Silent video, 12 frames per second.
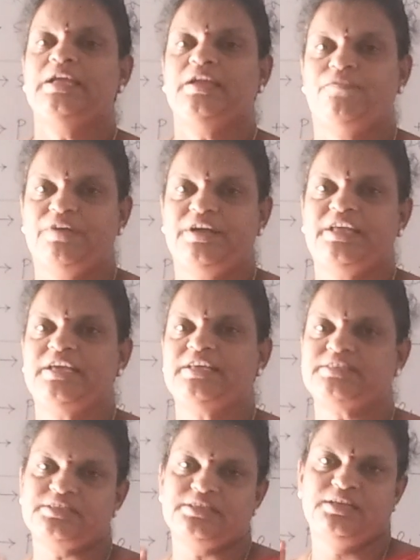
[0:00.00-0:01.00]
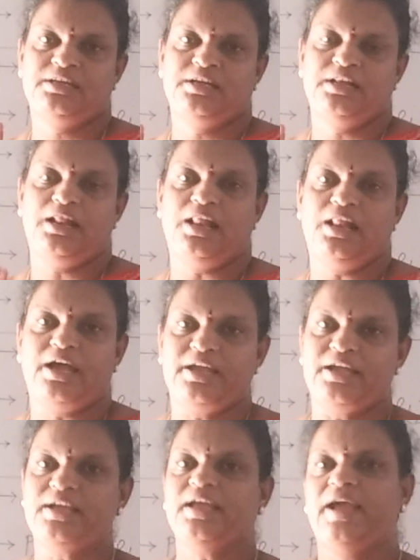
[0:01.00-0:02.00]
if it is
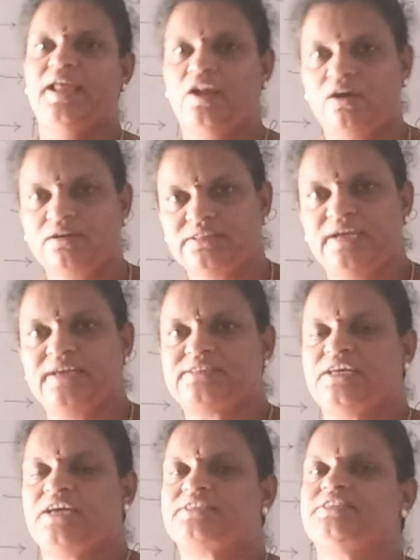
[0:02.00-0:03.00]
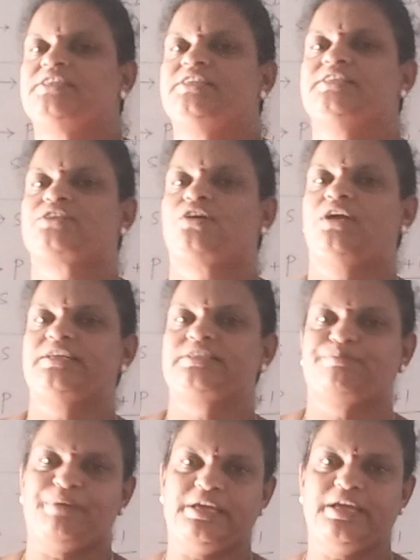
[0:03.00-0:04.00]
lying along the x-axis, it is called
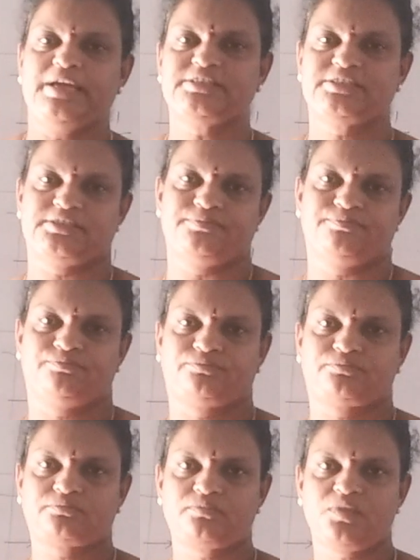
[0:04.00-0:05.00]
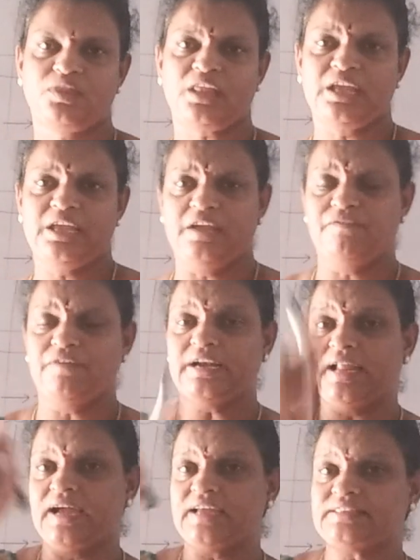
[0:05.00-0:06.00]
as Px. If
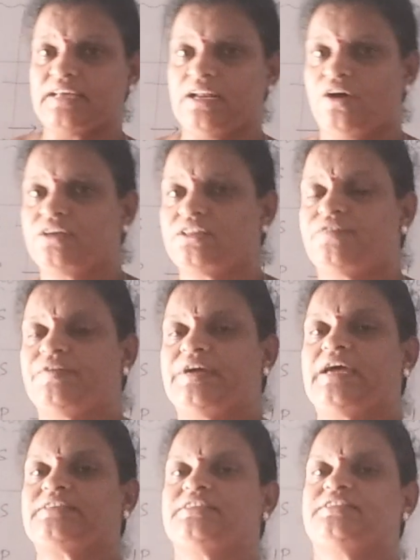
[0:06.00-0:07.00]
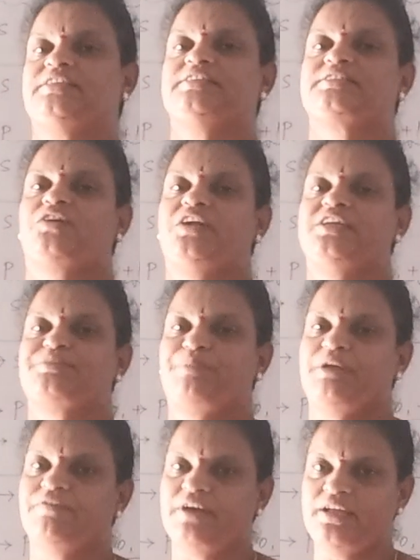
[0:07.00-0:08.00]
it lies along the y-axis, it is called as
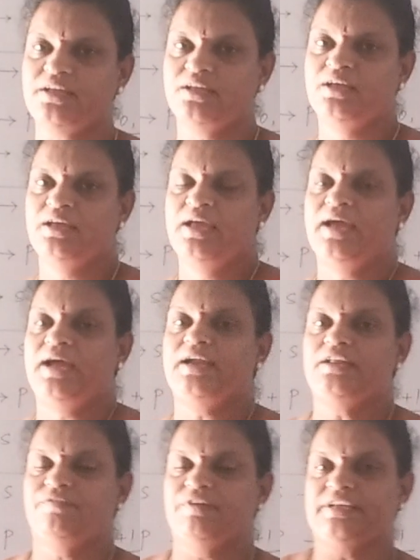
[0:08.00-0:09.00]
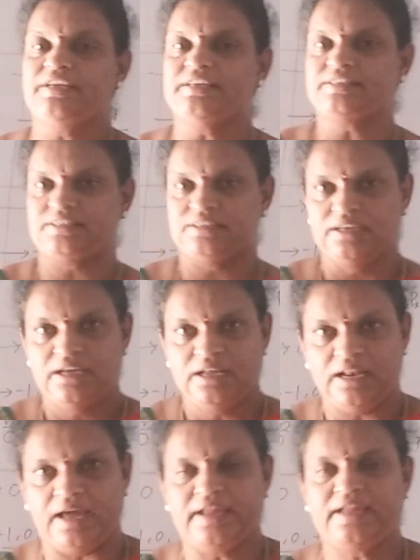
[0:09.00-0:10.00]
Py. And if it is
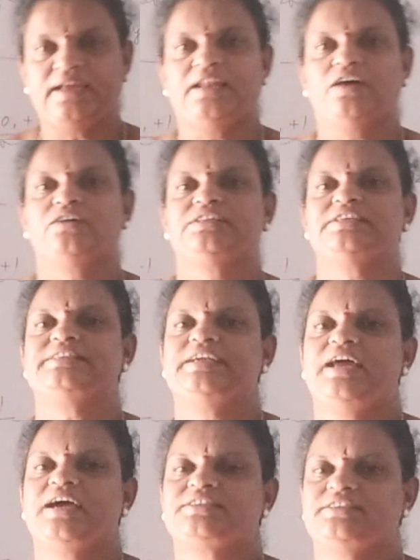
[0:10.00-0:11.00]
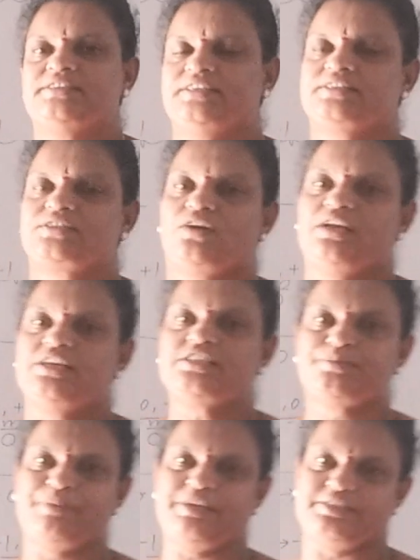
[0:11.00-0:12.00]
lying along the z-axis, it is called
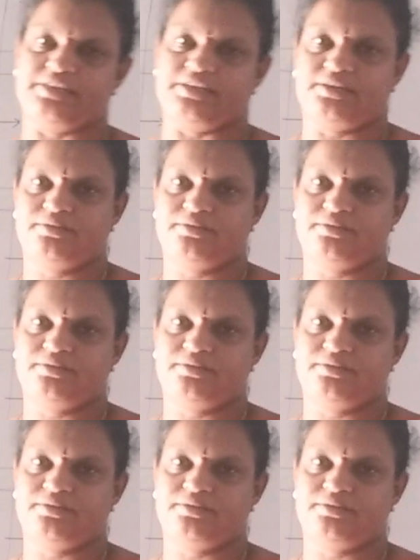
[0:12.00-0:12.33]
as Pz.